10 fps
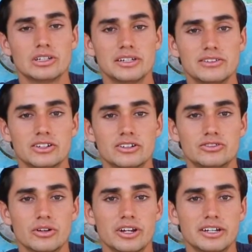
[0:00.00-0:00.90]
leave your
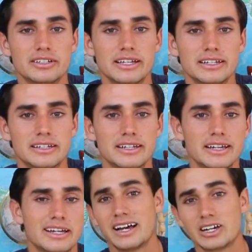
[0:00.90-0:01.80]
drone unattended.
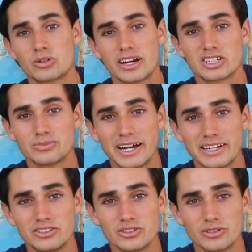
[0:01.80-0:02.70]
I crashed my
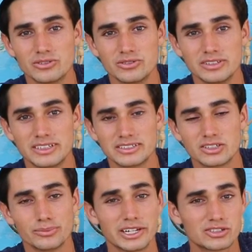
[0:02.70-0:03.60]
drone doing this,
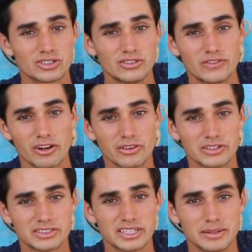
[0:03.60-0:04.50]
so make sure you follow
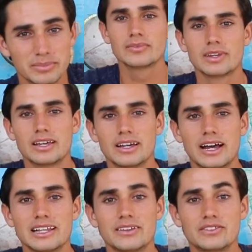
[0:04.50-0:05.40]
this tip.
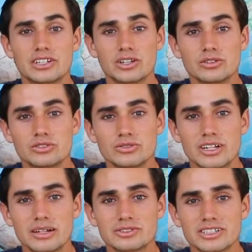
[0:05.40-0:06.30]
I left it close to an
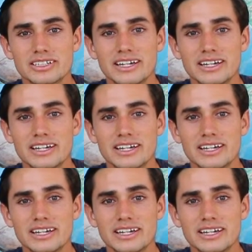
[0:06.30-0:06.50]
object